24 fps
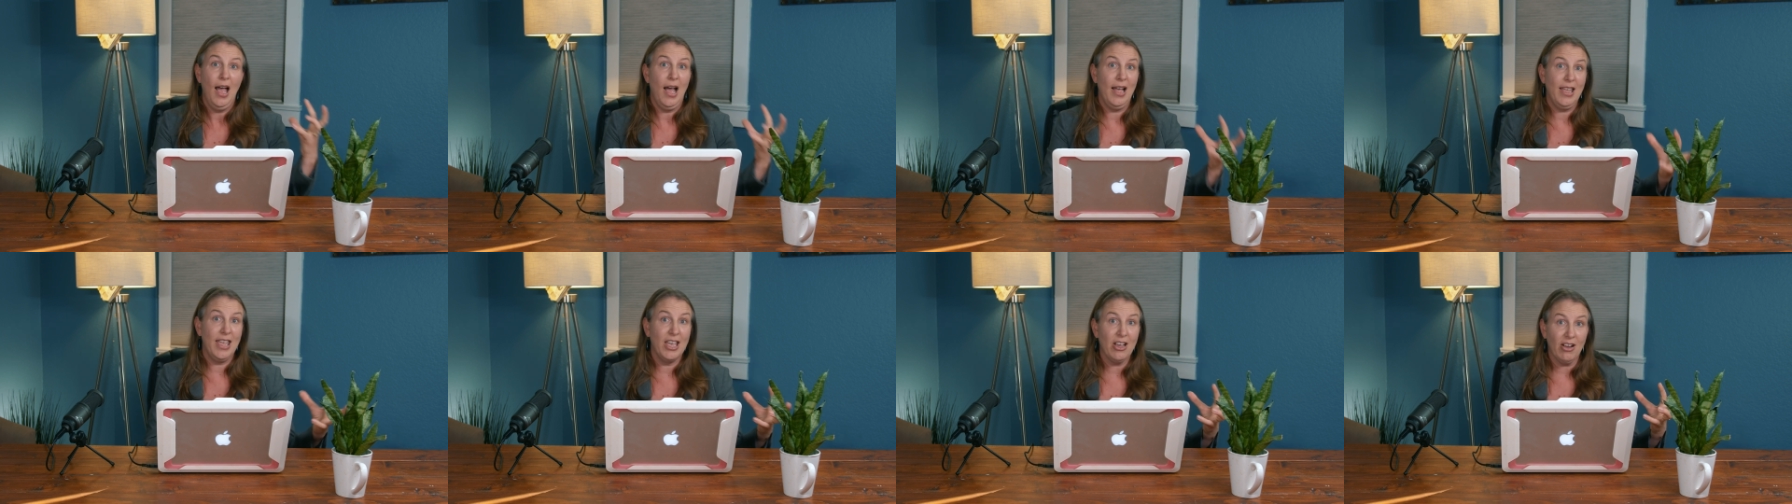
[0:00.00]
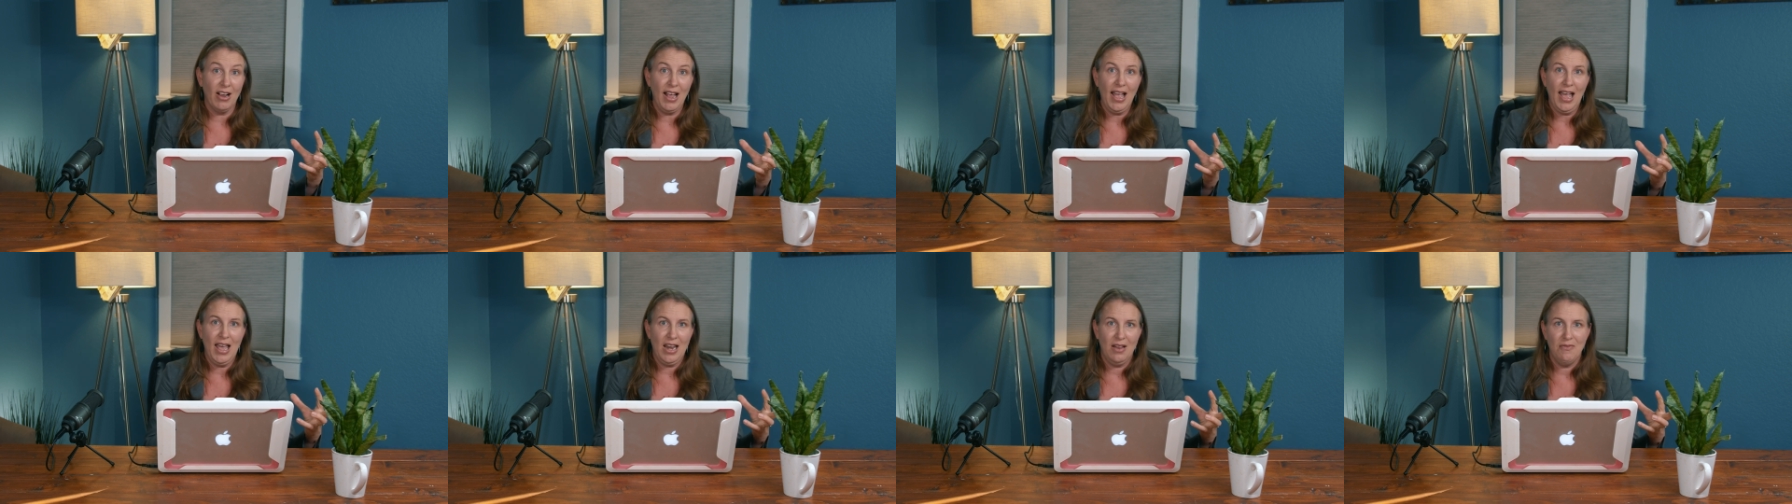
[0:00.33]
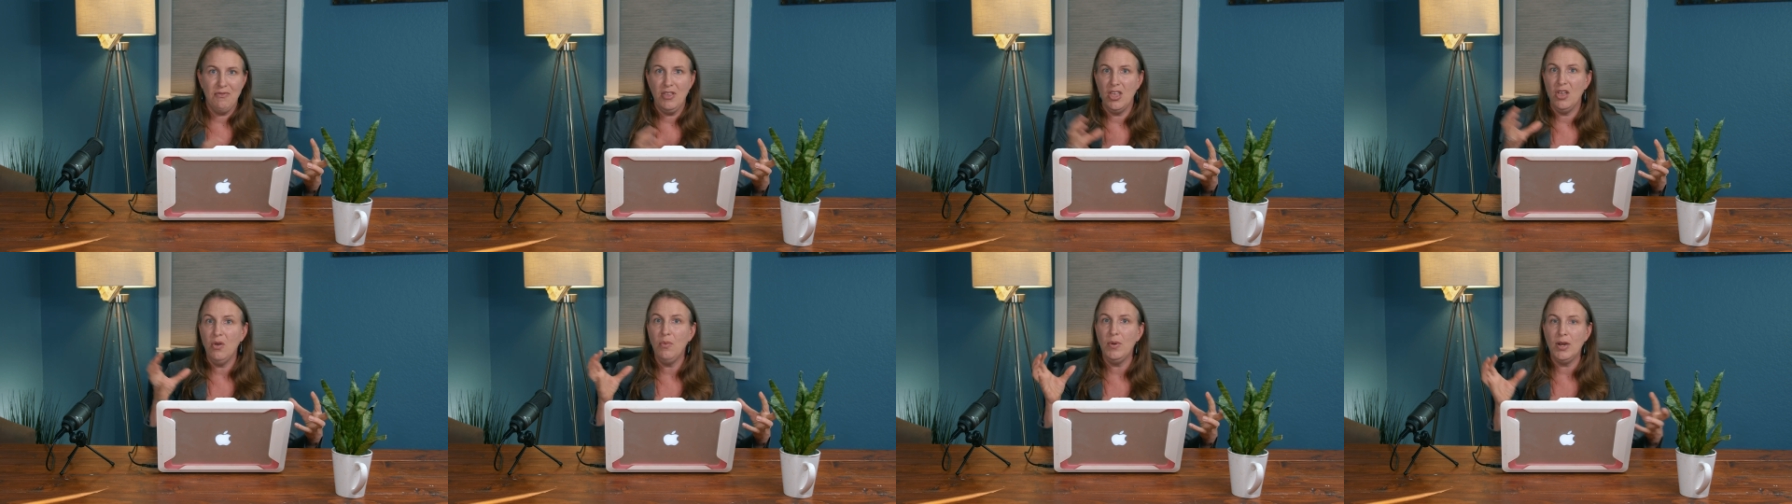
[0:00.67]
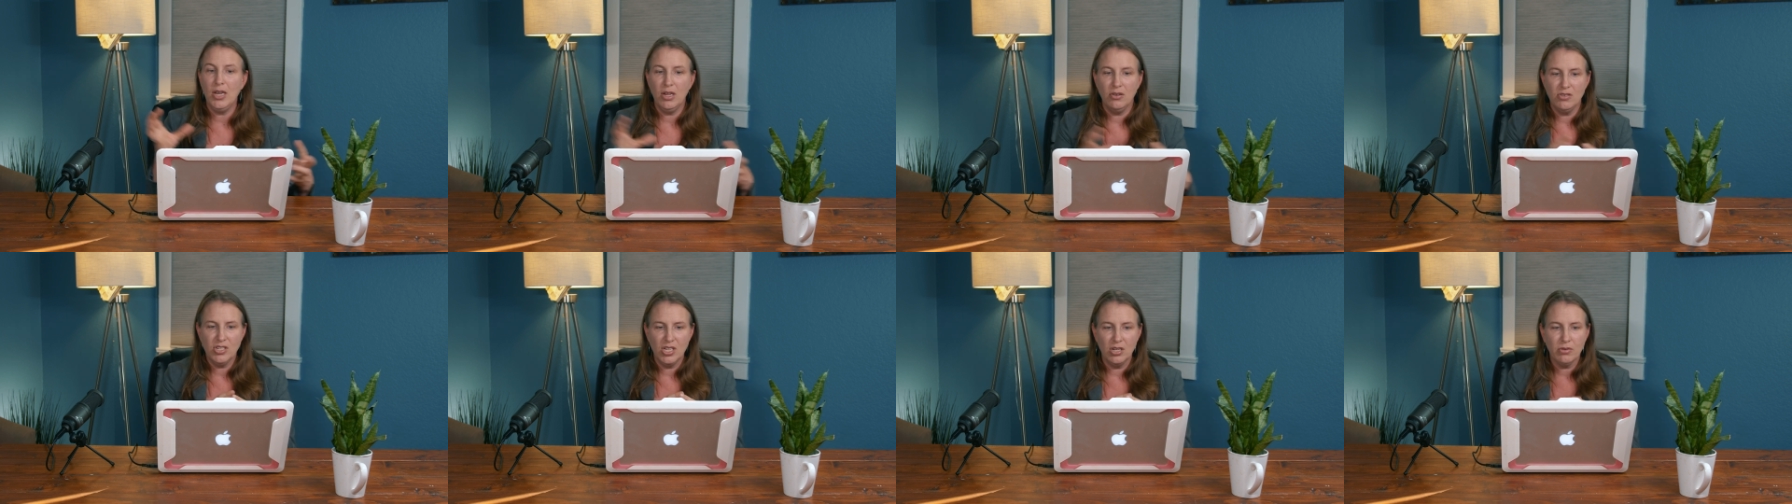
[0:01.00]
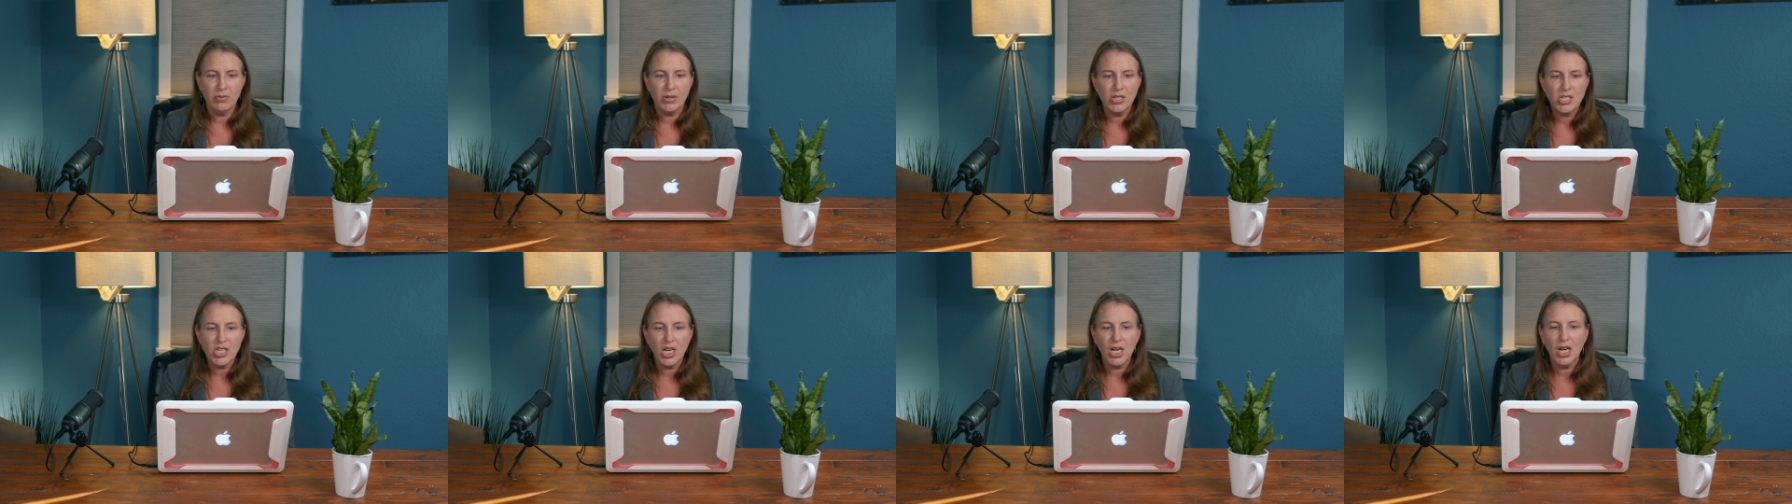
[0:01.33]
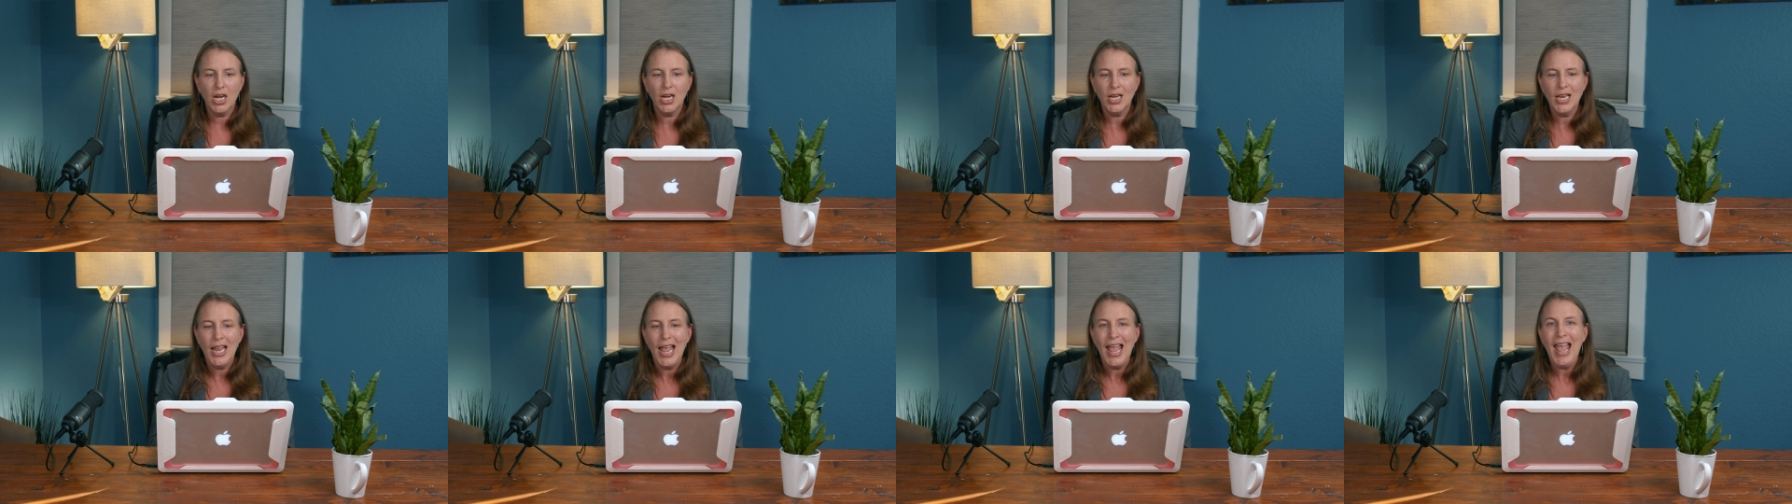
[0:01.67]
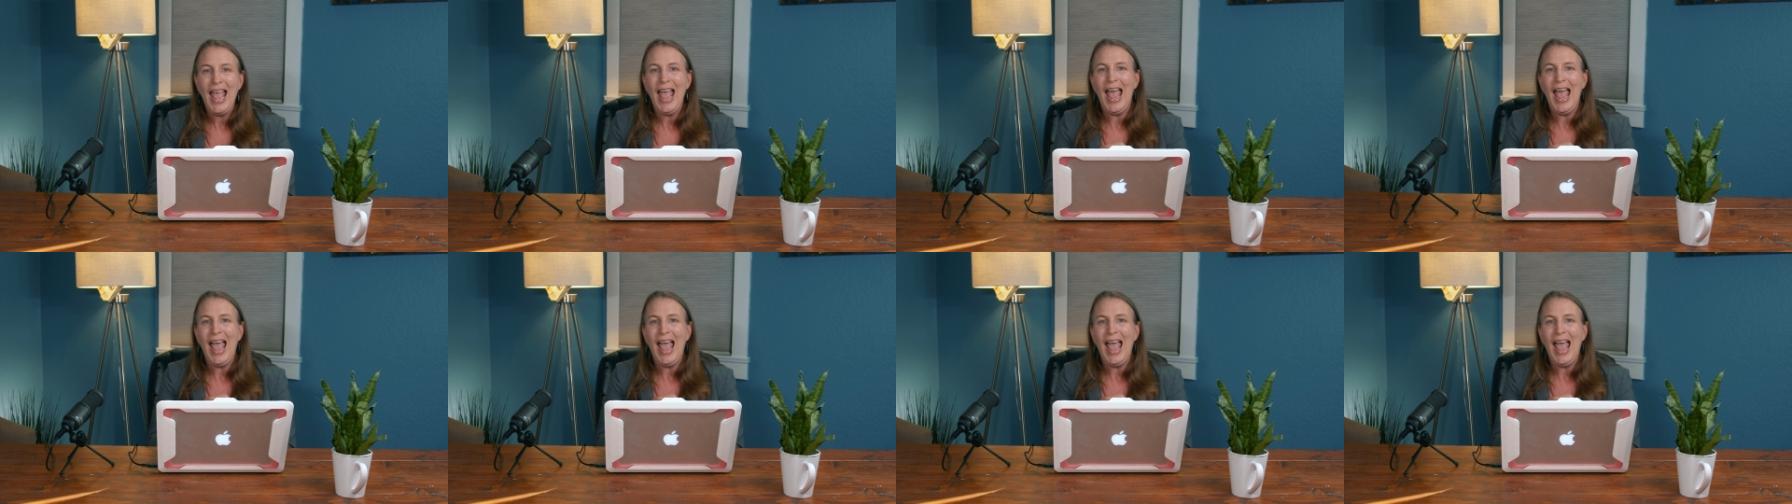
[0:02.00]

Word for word: a year ahead of you when you do return.